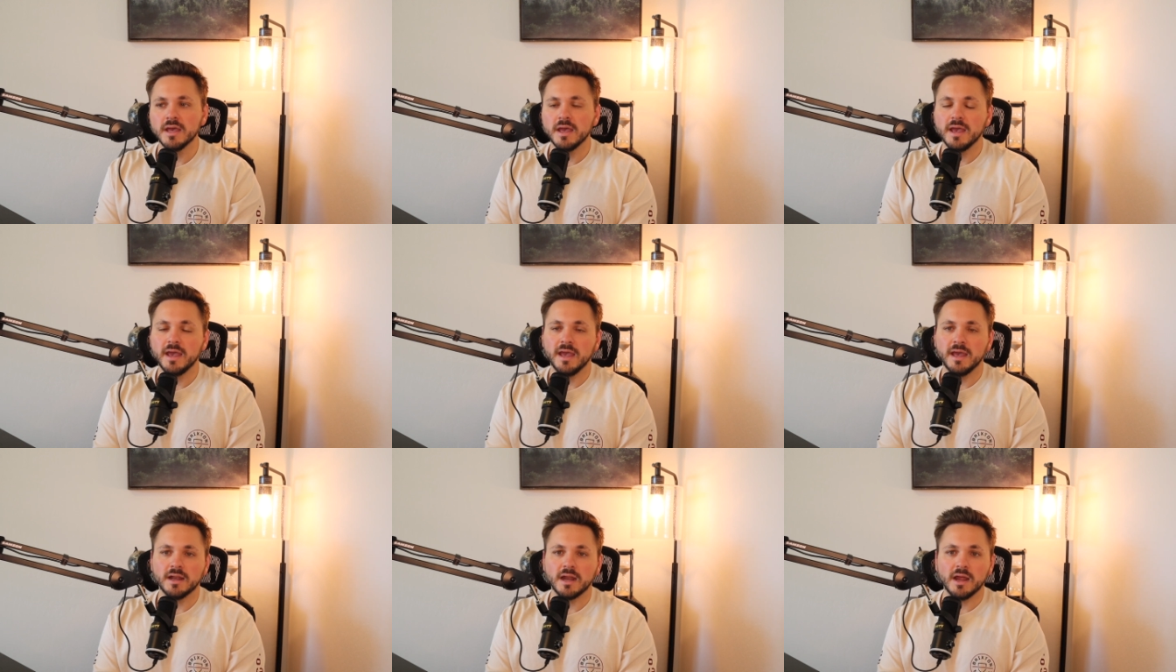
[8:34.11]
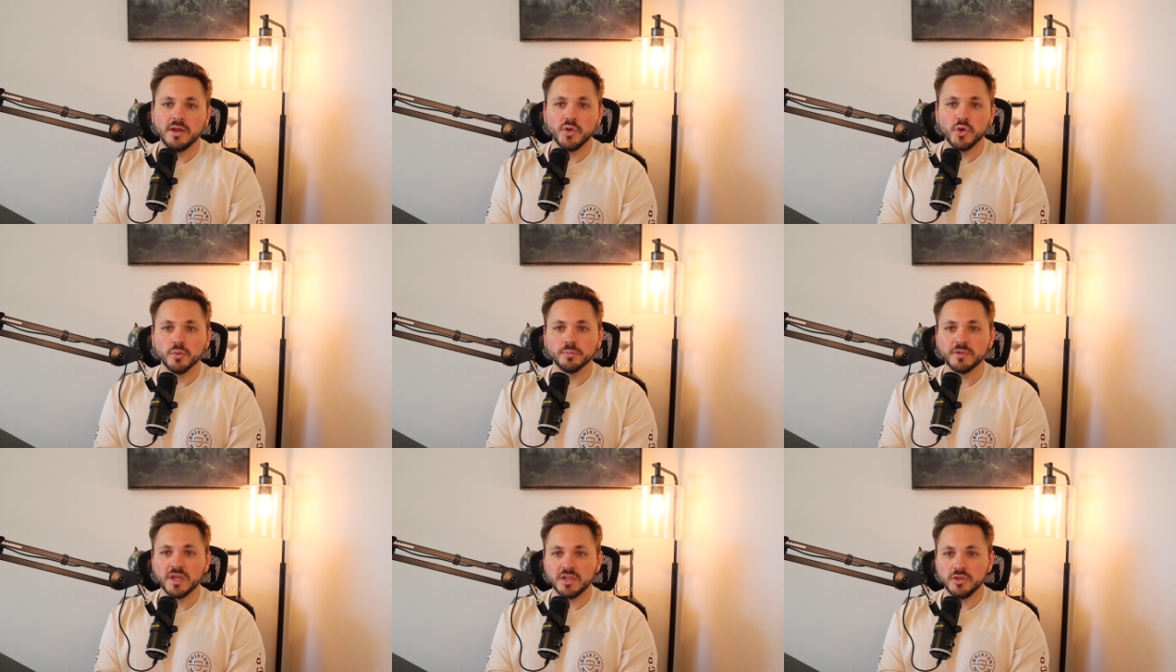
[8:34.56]
and I
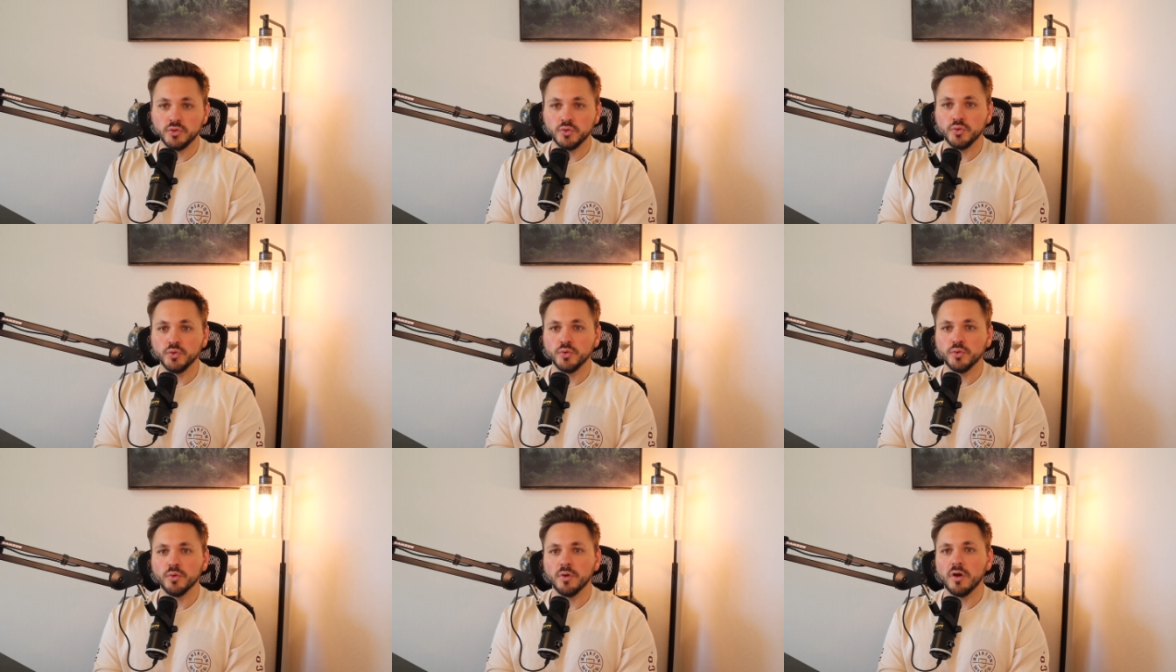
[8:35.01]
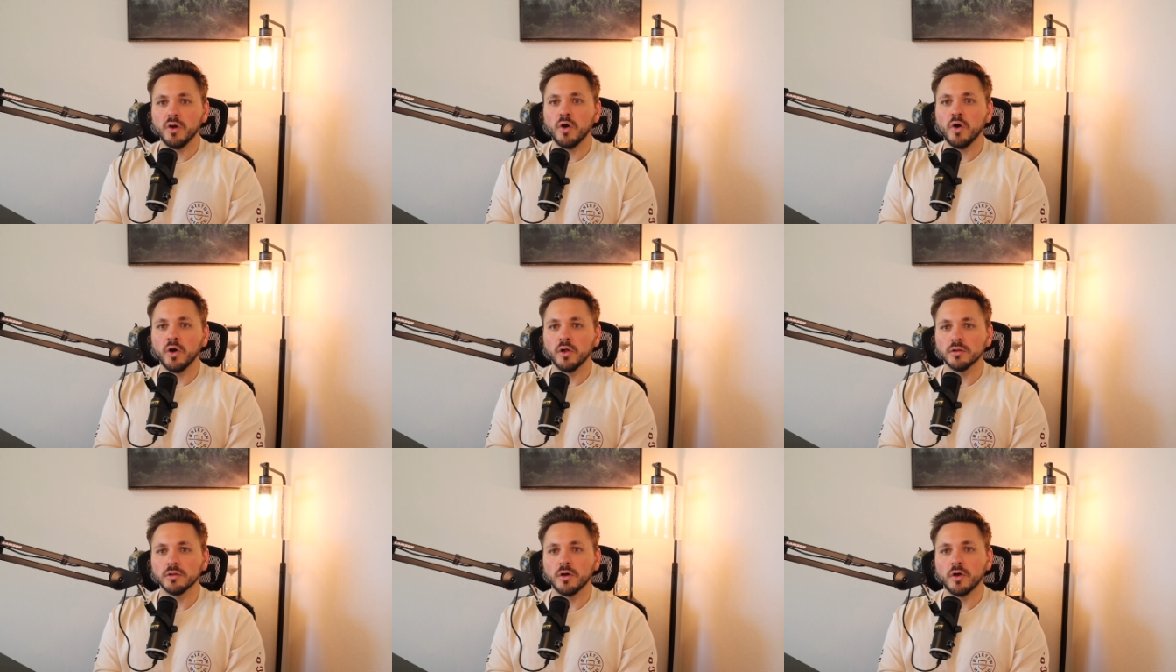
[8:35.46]
hope that you
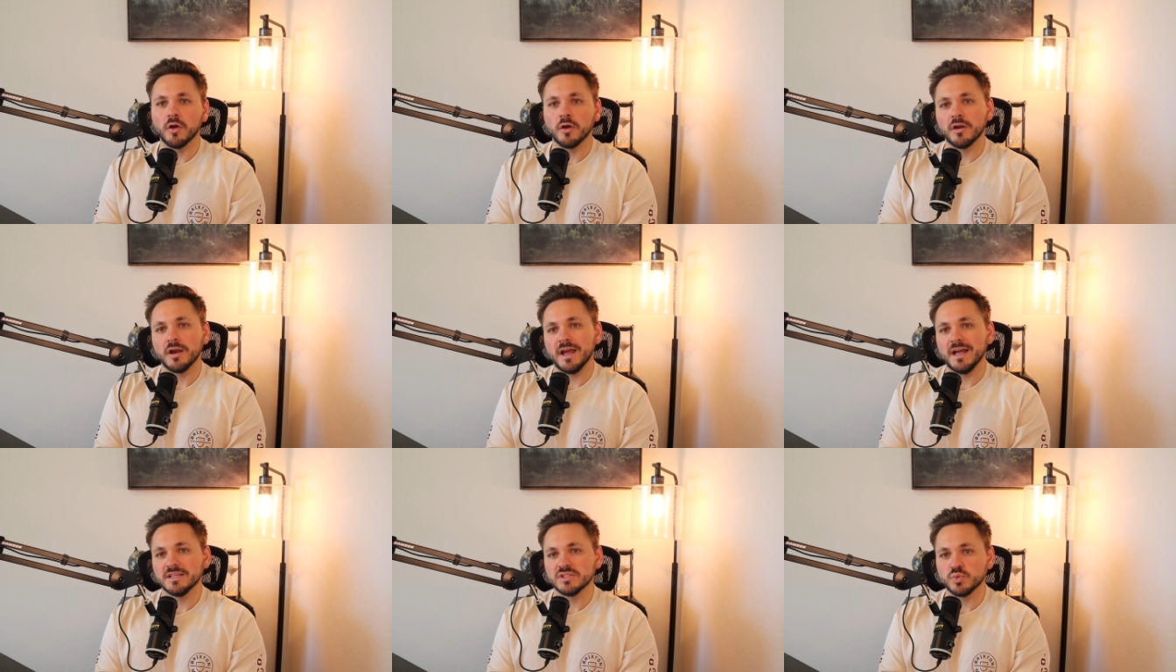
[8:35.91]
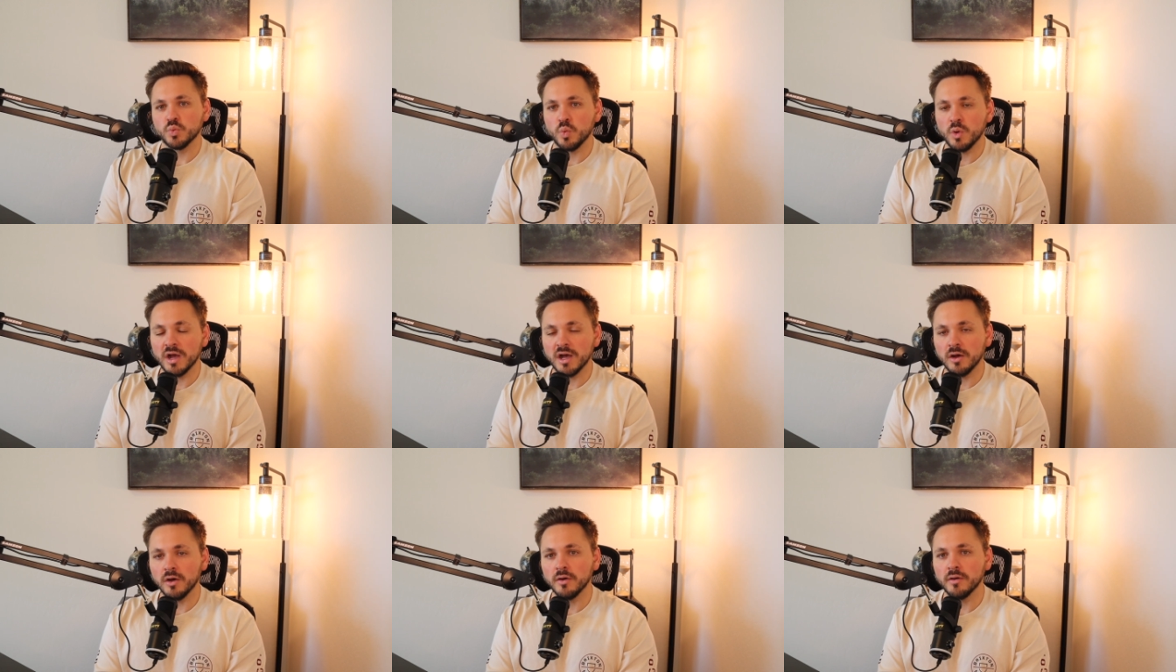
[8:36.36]
all are as
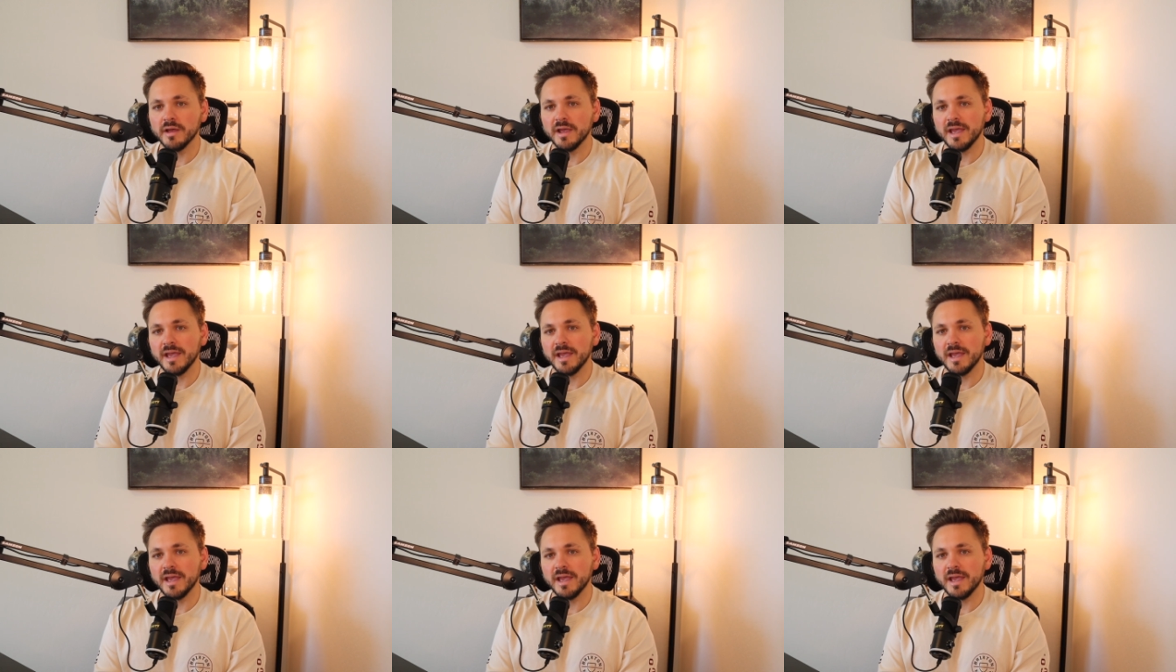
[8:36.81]
well.